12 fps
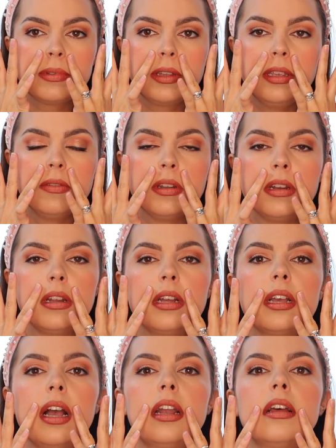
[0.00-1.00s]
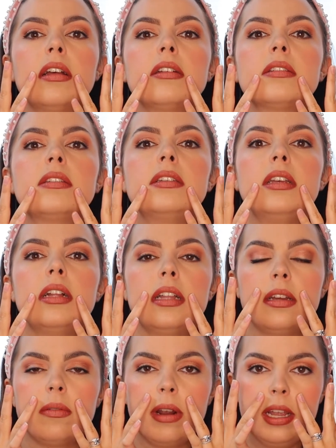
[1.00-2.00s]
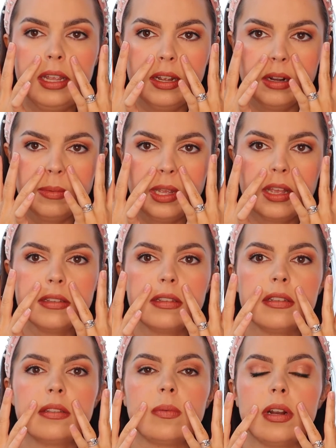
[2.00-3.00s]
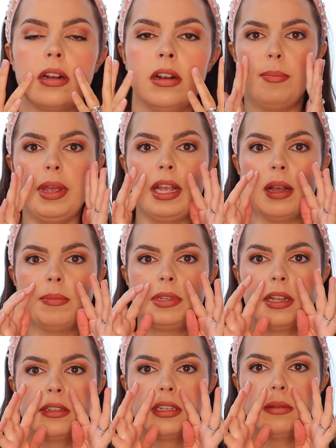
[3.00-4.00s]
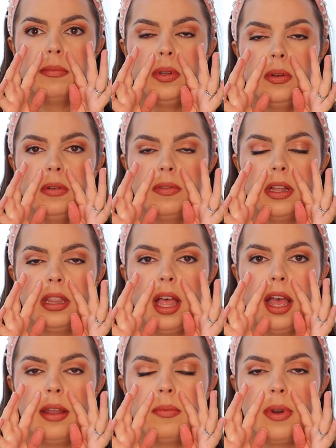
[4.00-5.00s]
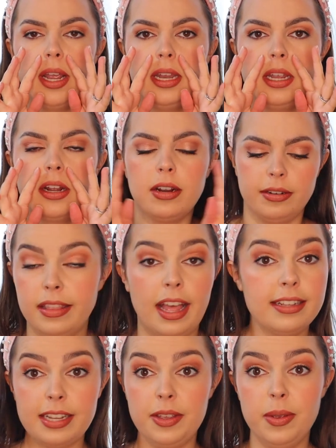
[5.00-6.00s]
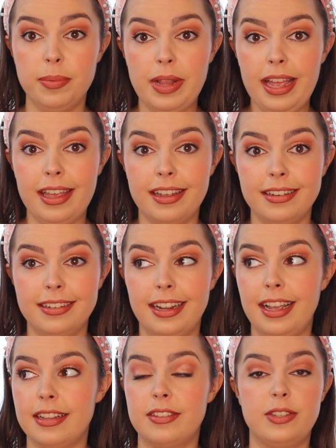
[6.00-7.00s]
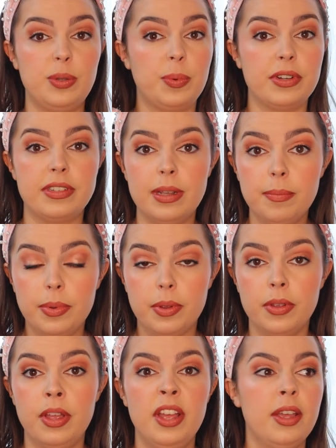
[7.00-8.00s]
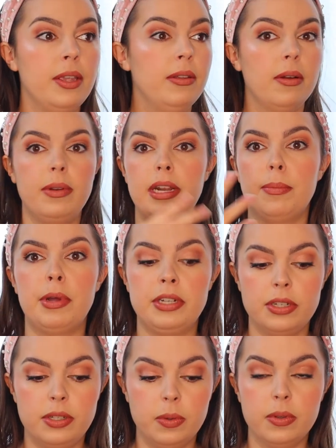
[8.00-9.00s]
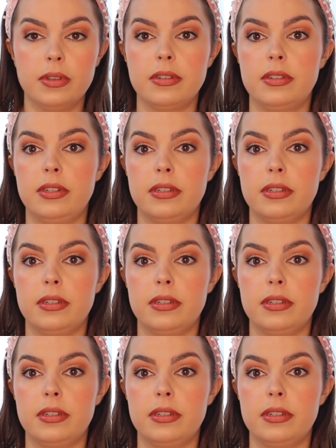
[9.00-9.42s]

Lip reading: I'll even kind of seal it right here because this is where makeup tends to move a lot, right here. That's how you apply it. It's super simple. You don't need a bunch of tools.